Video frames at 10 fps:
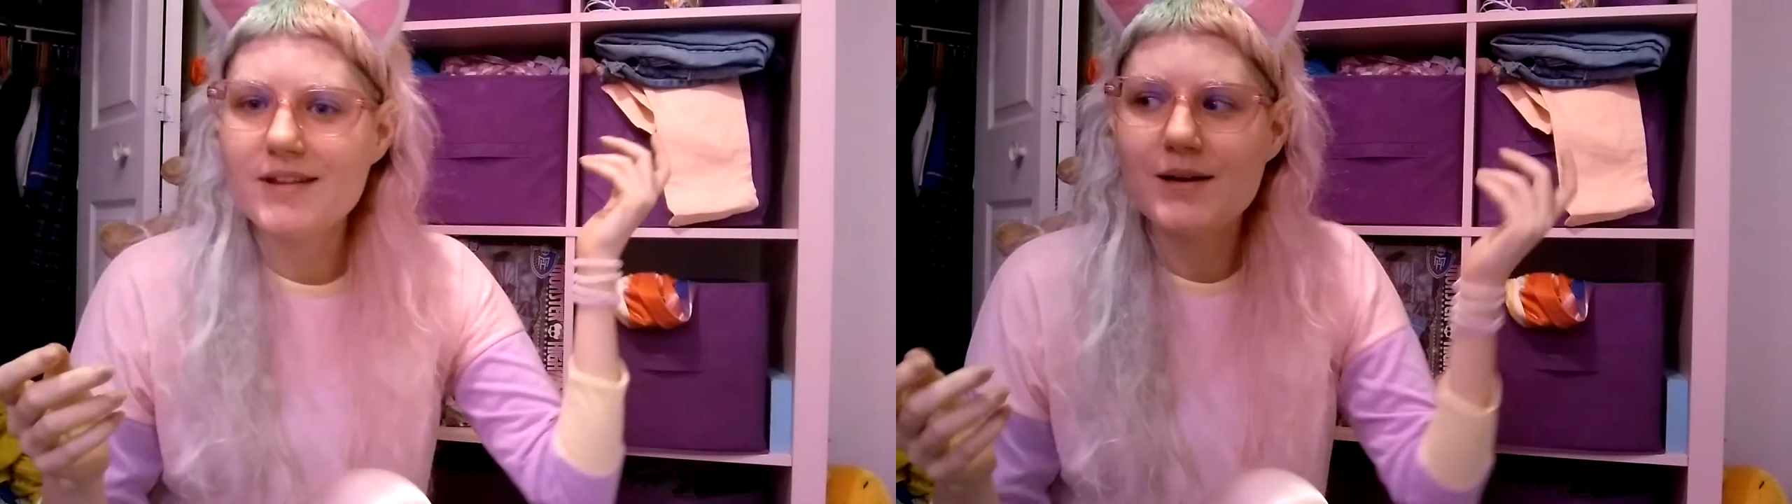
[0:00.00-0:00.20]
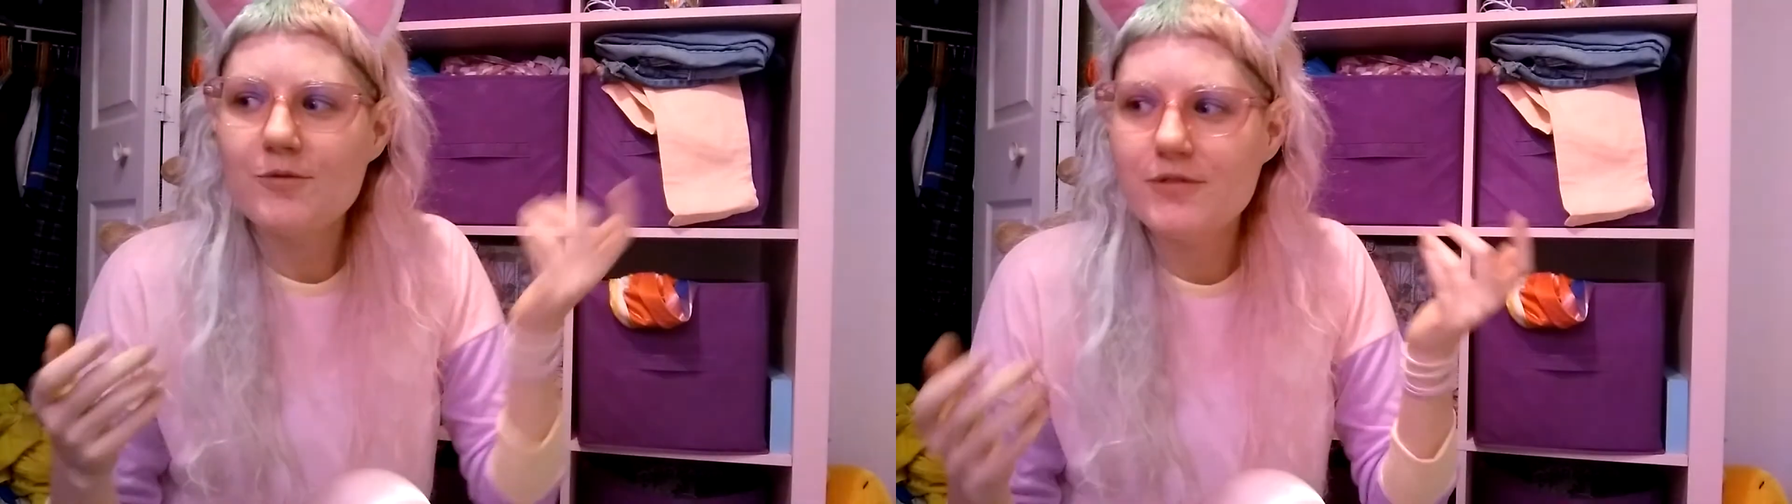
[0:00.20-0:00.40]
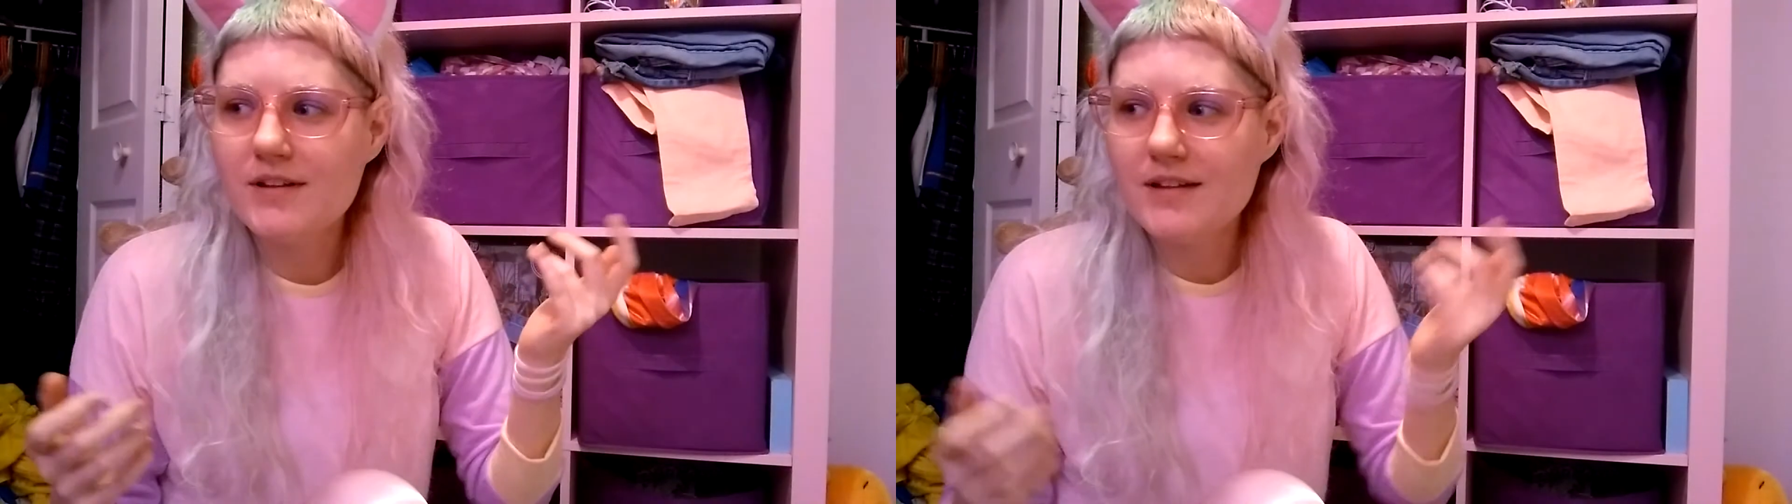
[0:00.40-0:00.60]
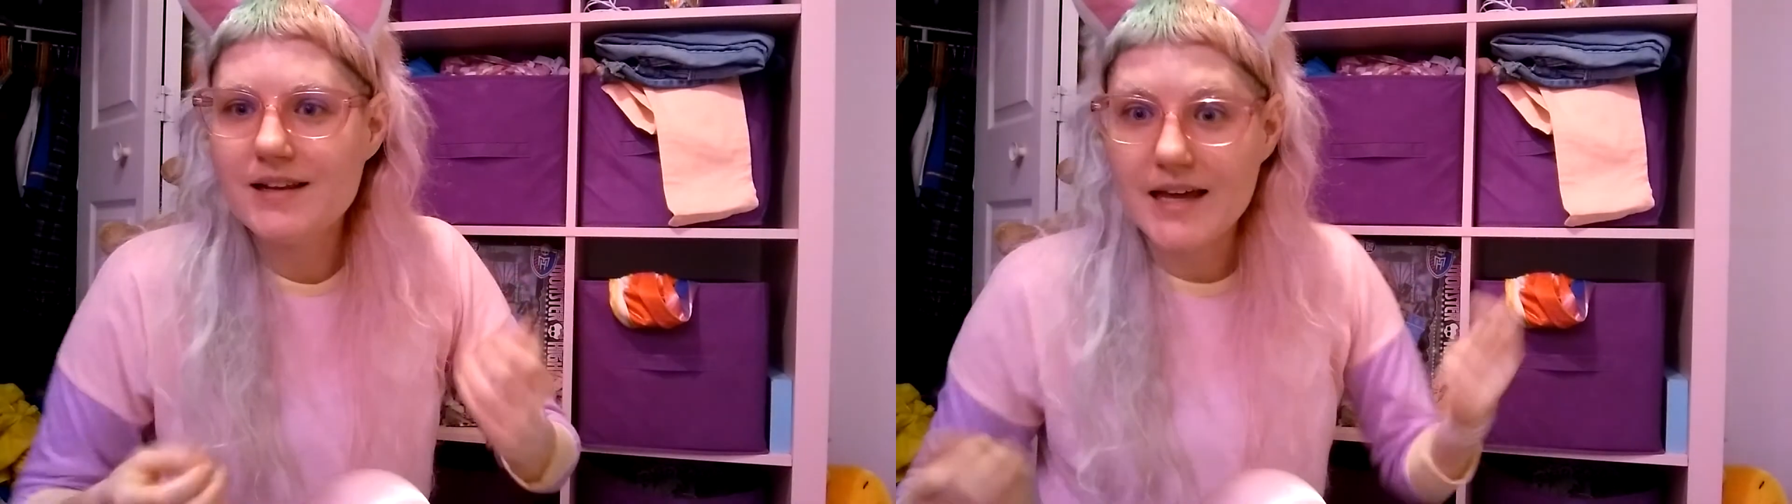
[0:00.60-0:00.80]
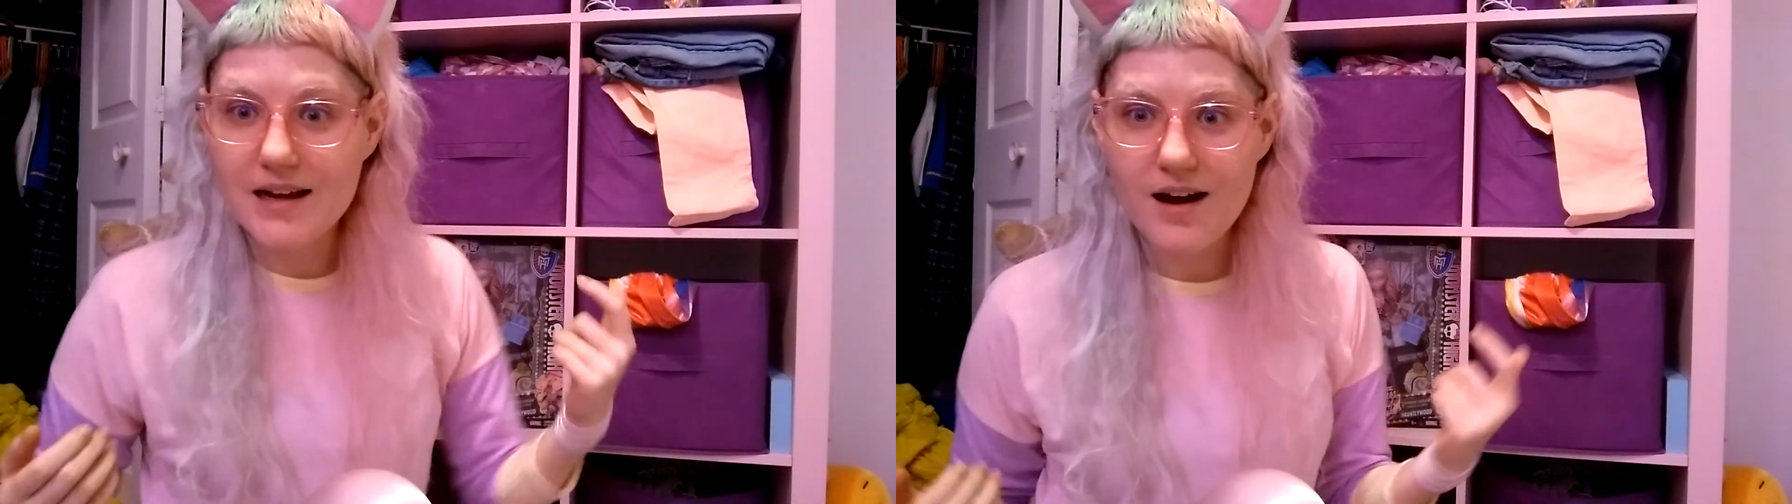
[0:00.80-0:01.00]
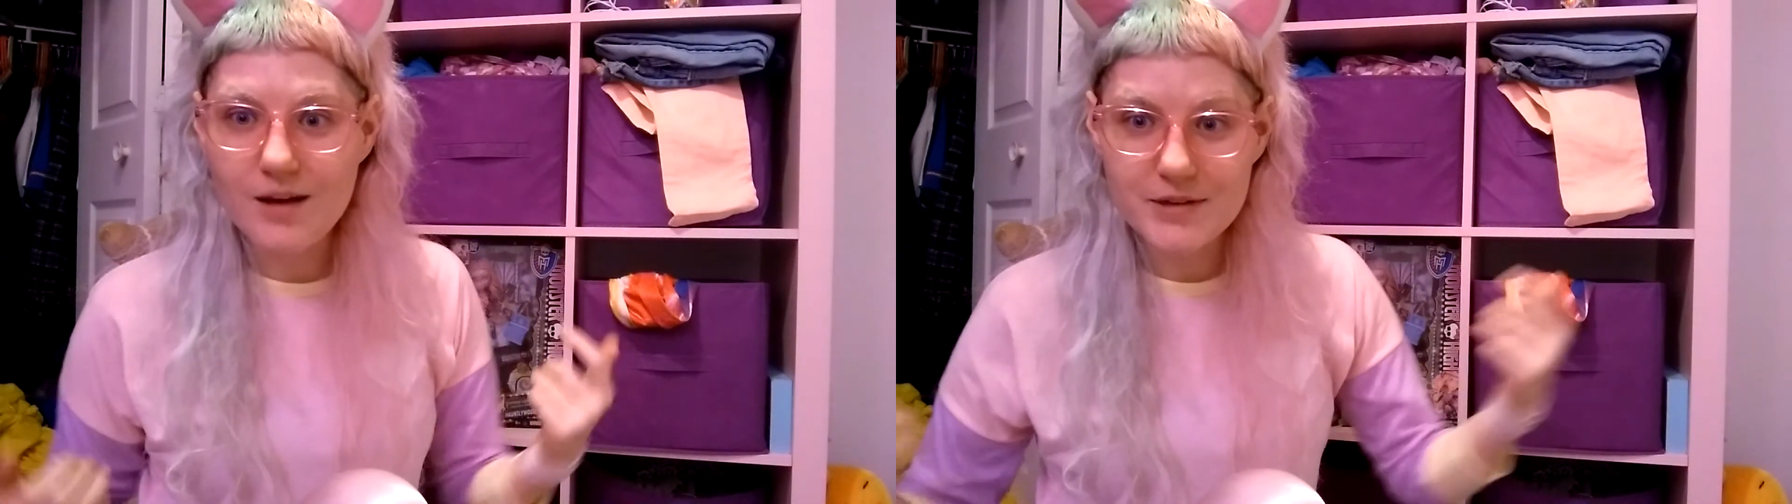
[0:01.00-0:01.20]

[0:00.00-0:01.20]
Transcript: like I'm feeling like, oh,